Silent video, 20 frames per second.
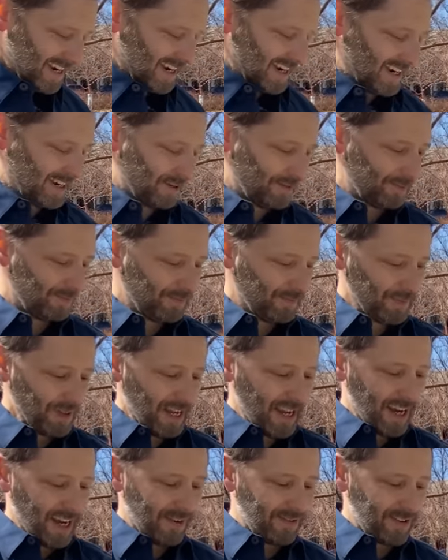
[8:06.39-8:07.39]

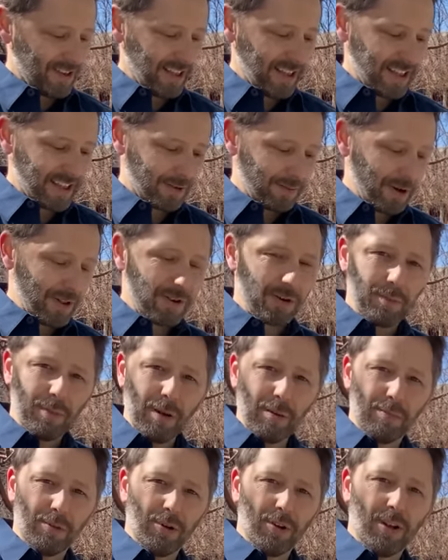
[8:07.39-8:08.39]
I've seen some other
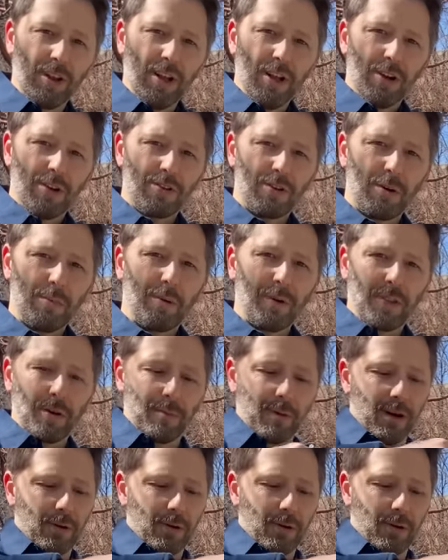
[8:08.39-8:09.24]
people sort of put them